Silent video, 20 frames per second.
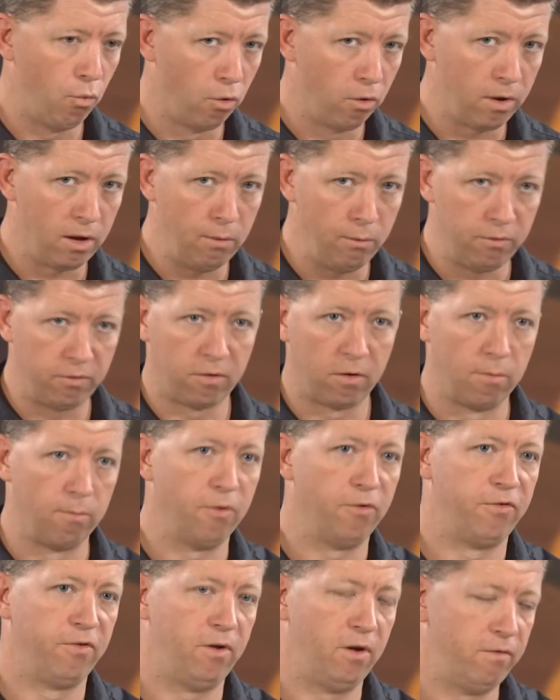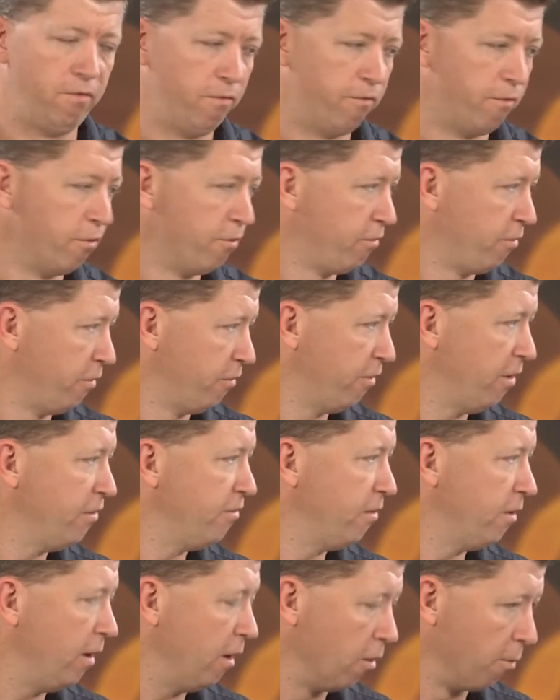working with commercial level
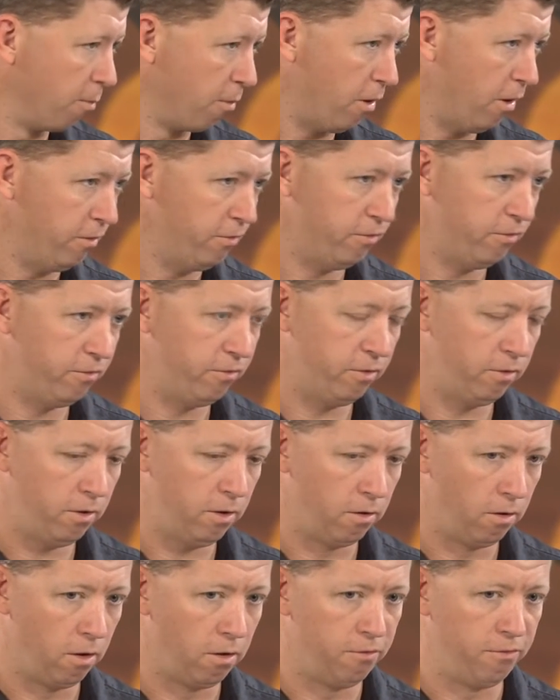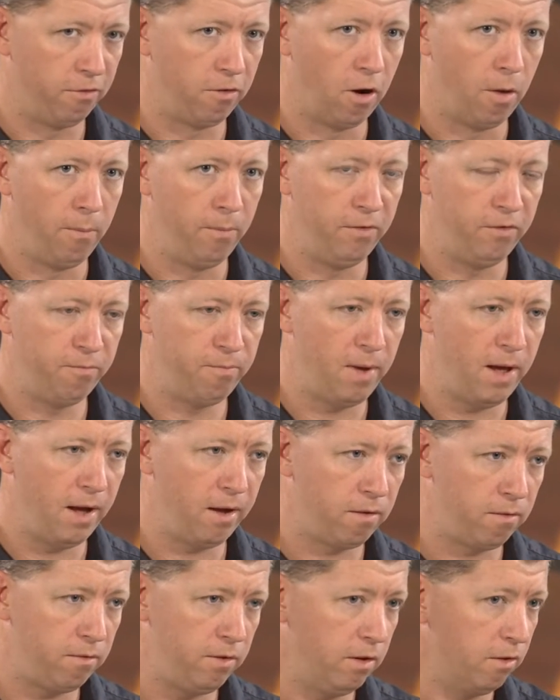virtualization in enterprises and larger companies
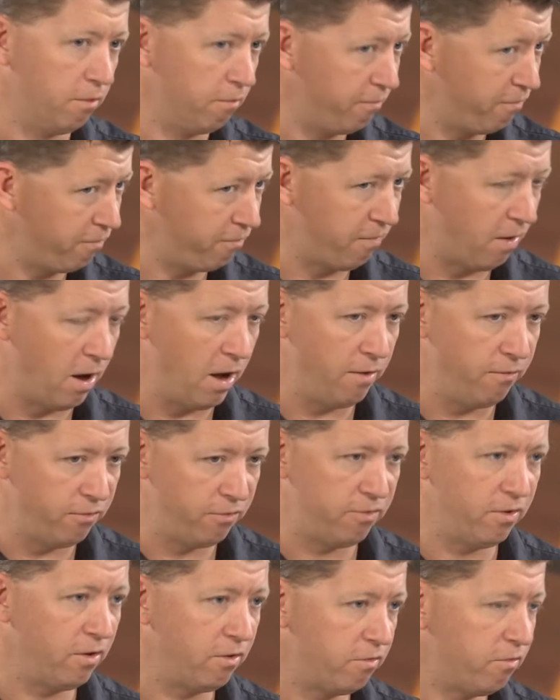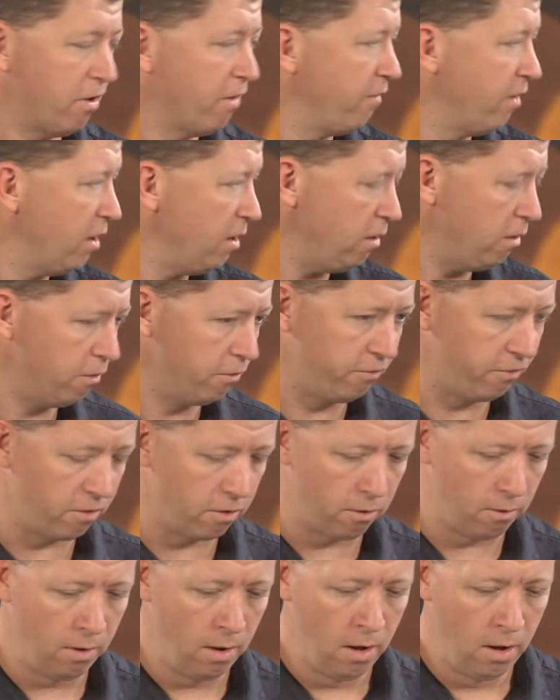back 5, 6, 7, 8 years
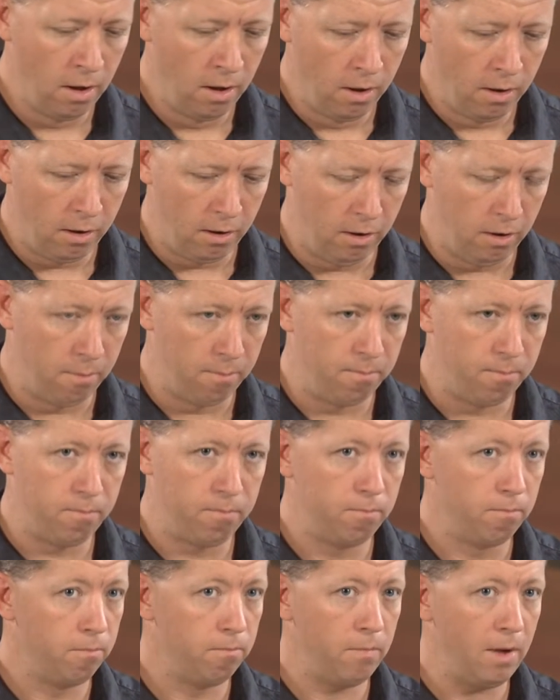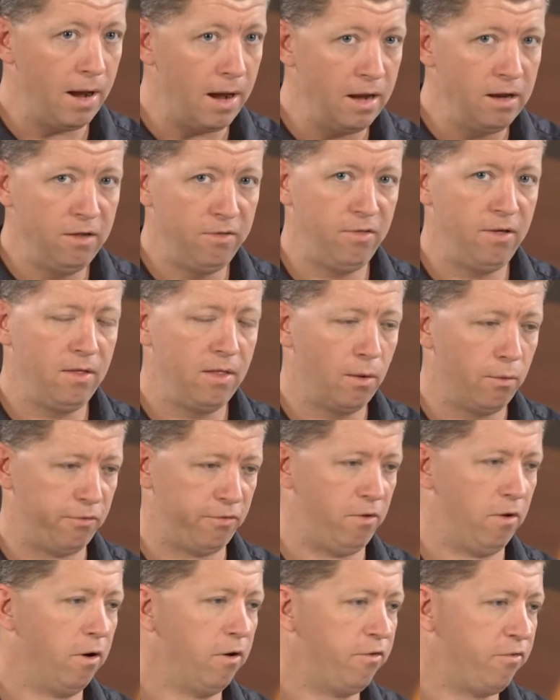ago, anything that
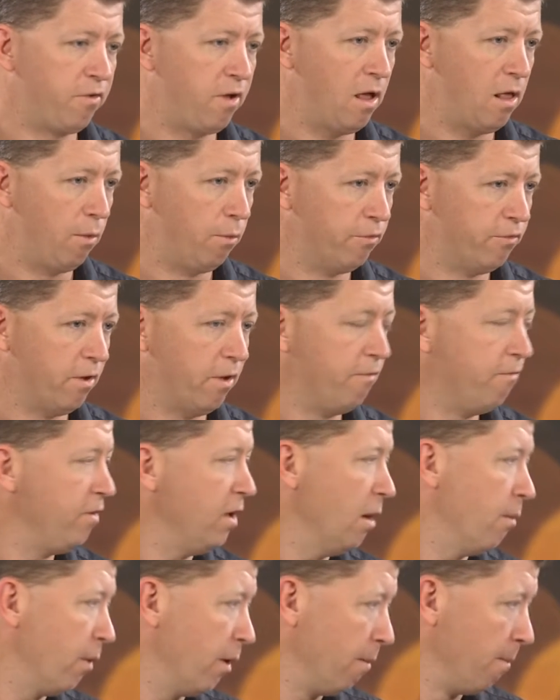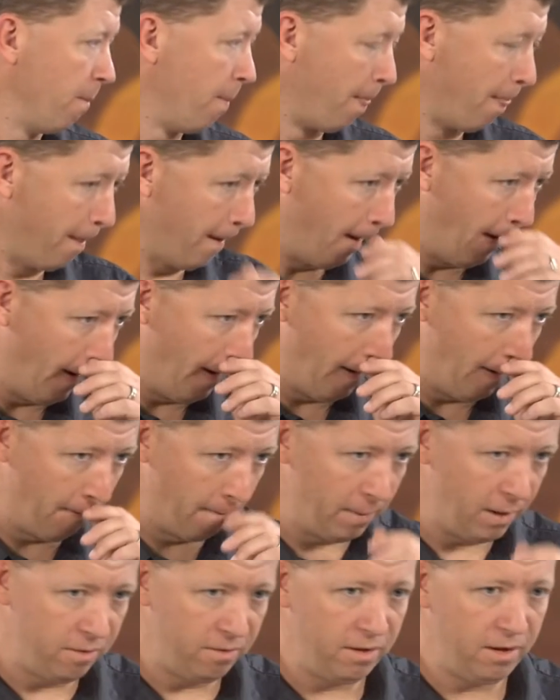was large scale was on VMware.
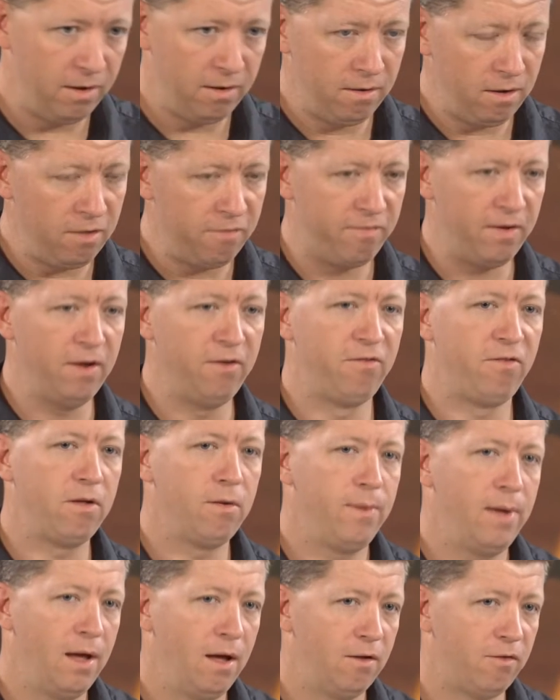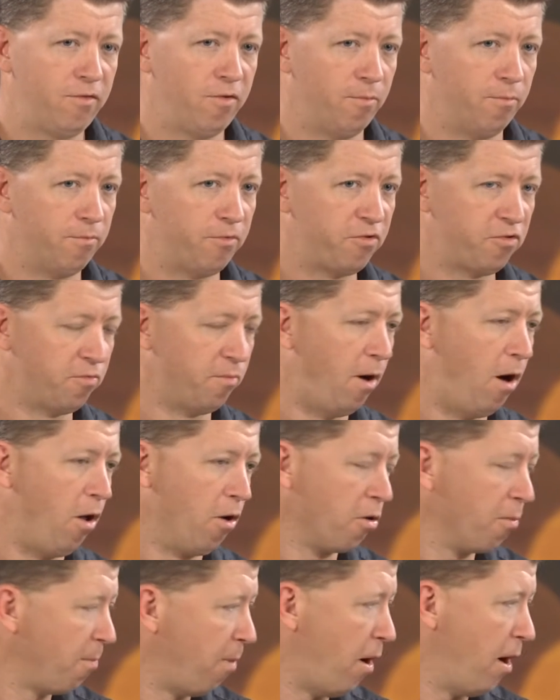And then eventually we had some
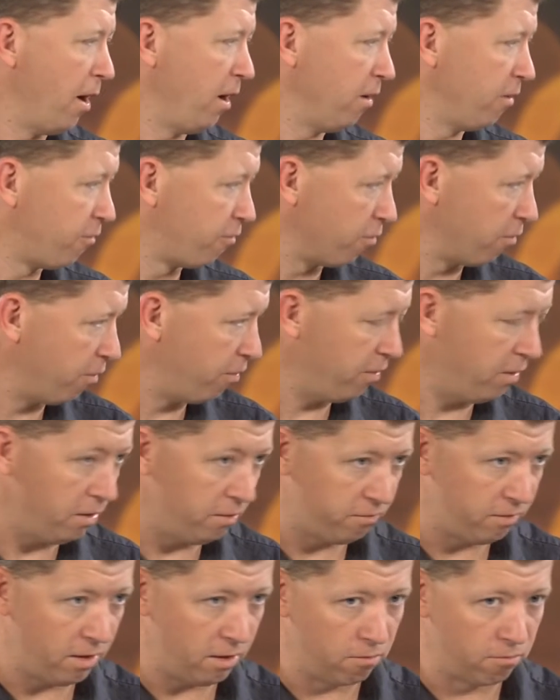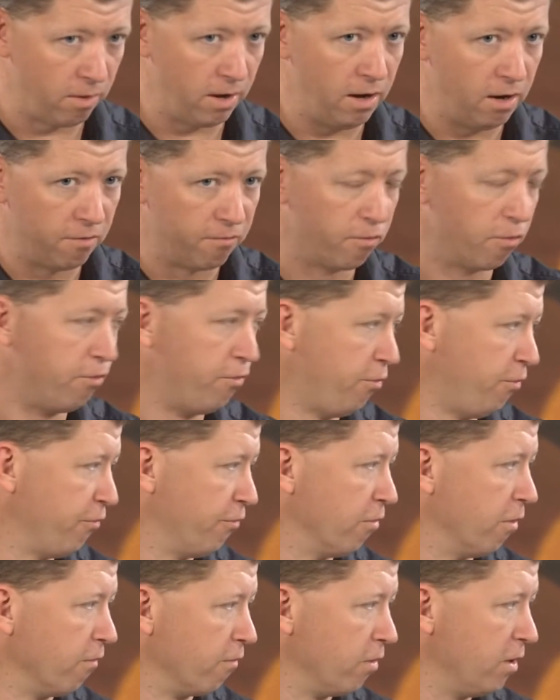smaller pilot sort of things that ran on virtual
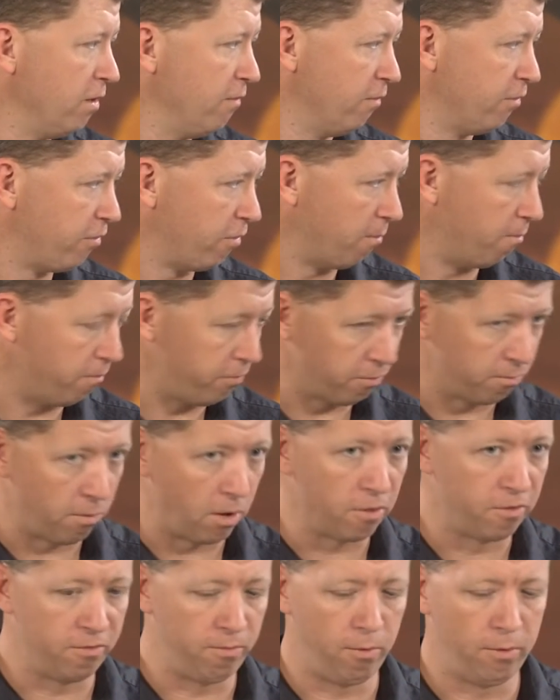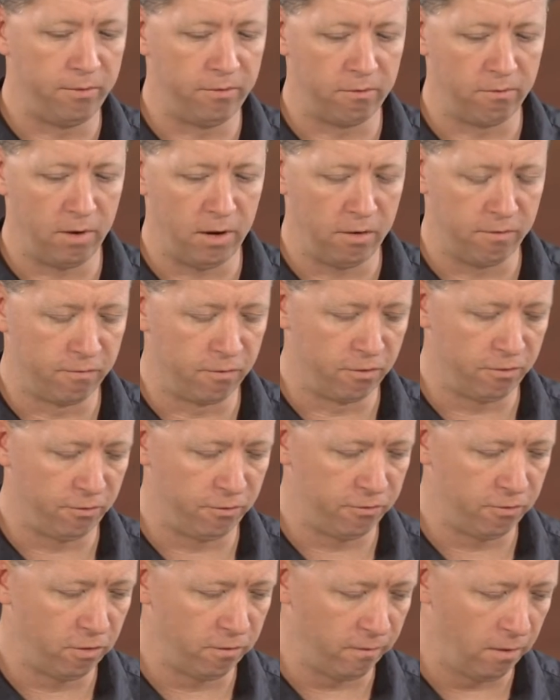server, and even some large deployments that ran on
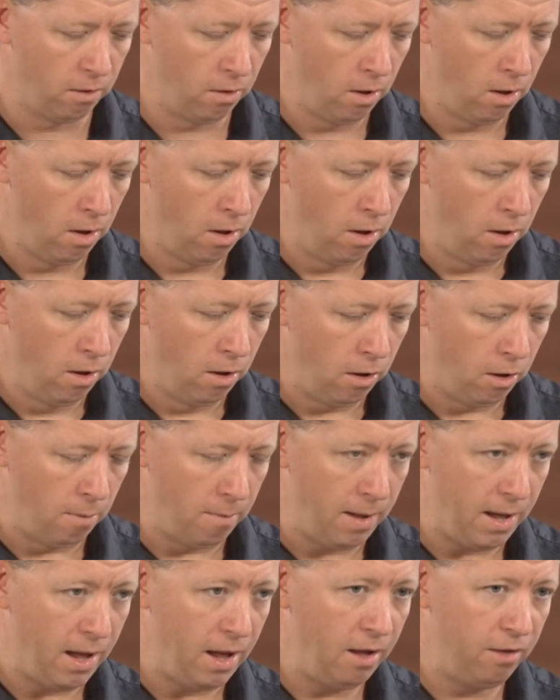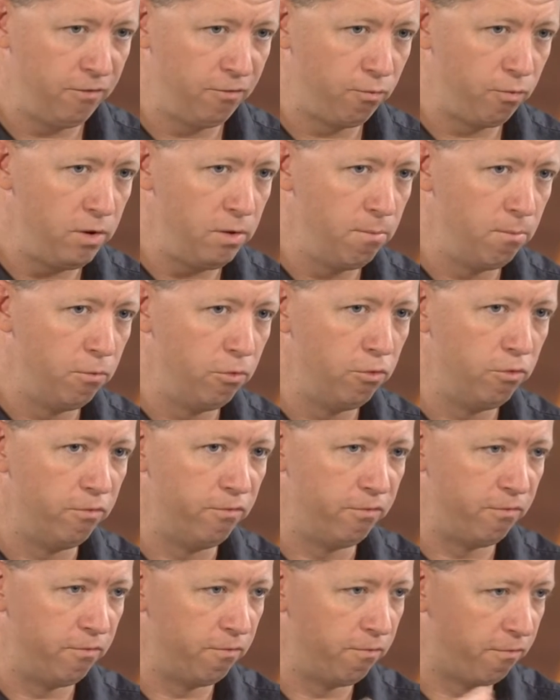virtual server. As we
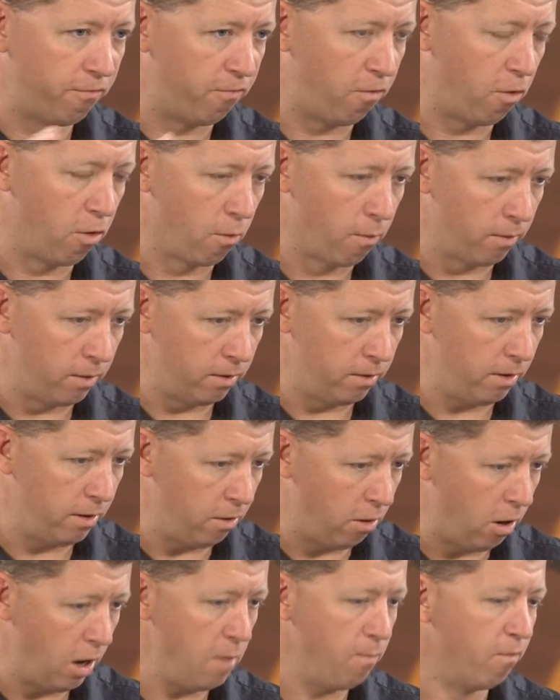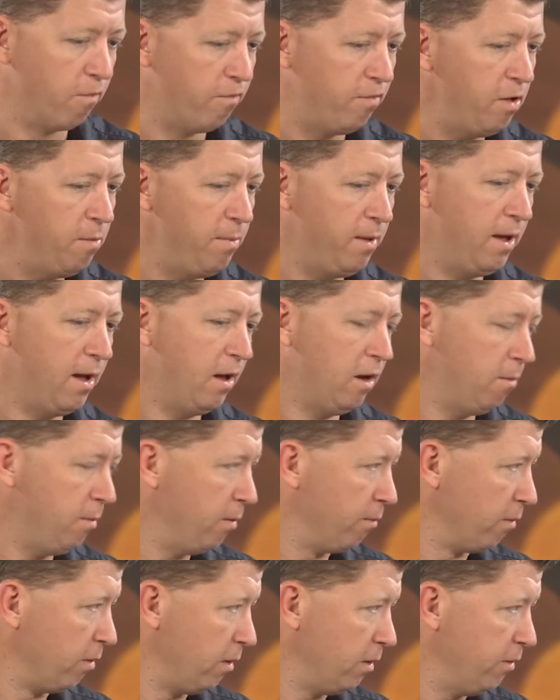moved forward and Hyper-V began to
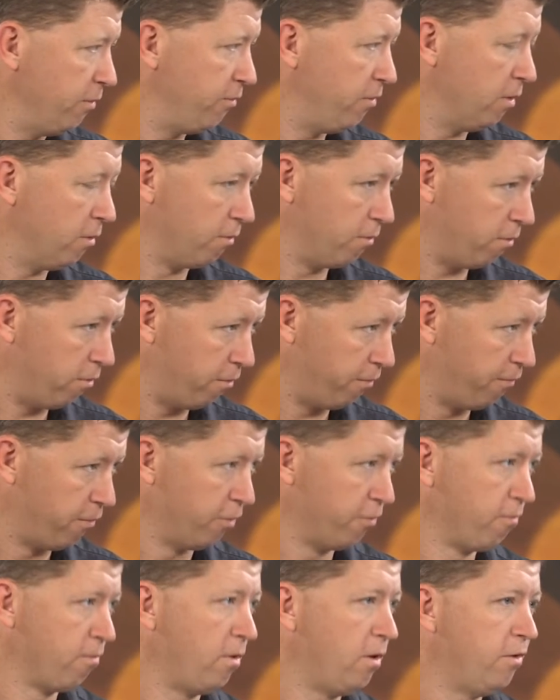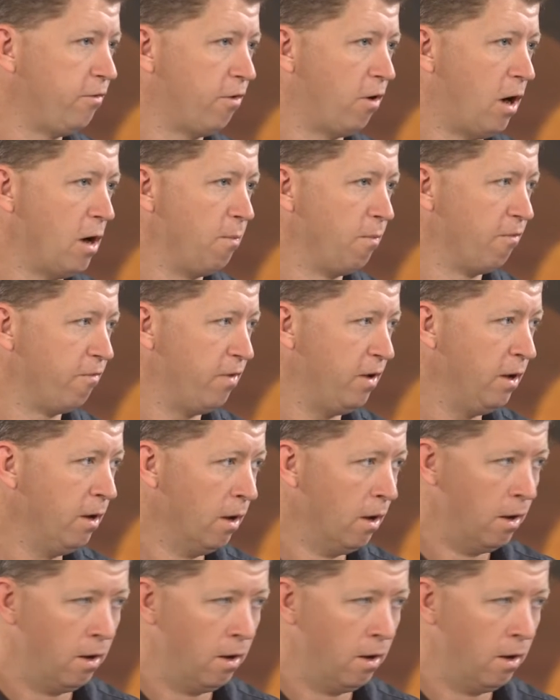be released, the first release of Hyper-V